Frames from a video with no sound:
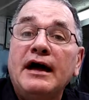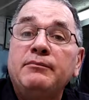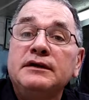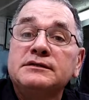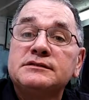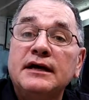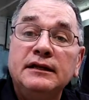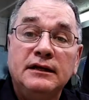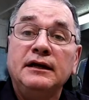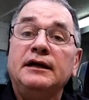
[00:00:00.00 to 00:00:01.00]
That being
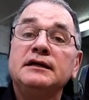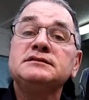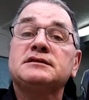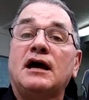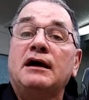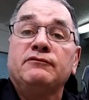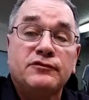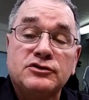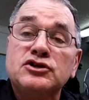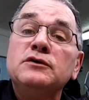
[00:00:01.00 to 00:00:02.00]
said, it's time
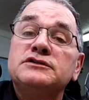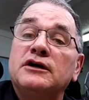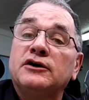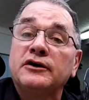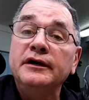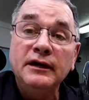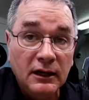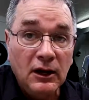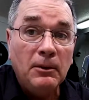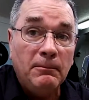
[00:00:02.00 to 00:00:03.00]
for the Joe is Hungry
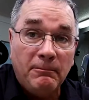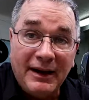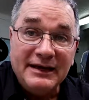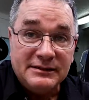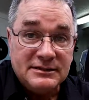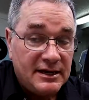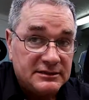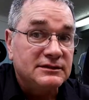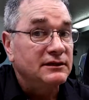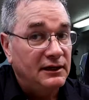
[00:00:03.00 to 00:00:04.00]
bite
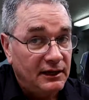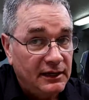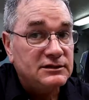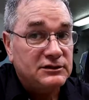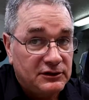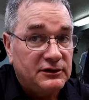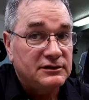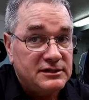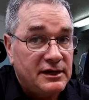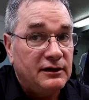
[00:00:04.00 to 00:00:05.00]
test. It's gonna
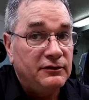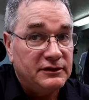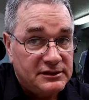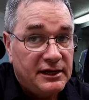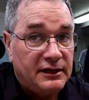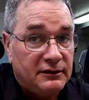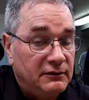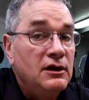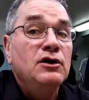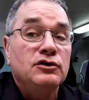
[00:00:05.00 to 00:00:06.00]
tell the
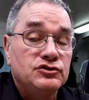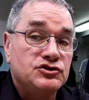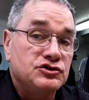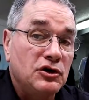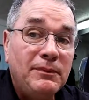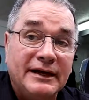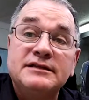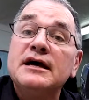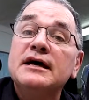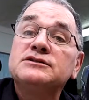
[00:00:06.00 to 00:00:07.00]
tale. Joe
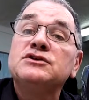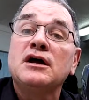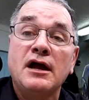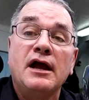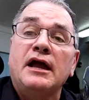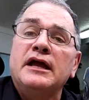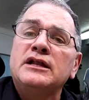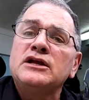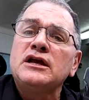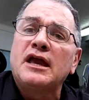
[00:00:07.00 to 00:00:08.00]
bite test,
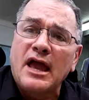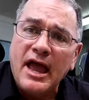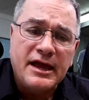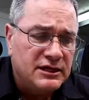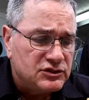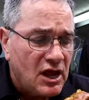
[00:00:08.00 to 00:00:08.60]
engage.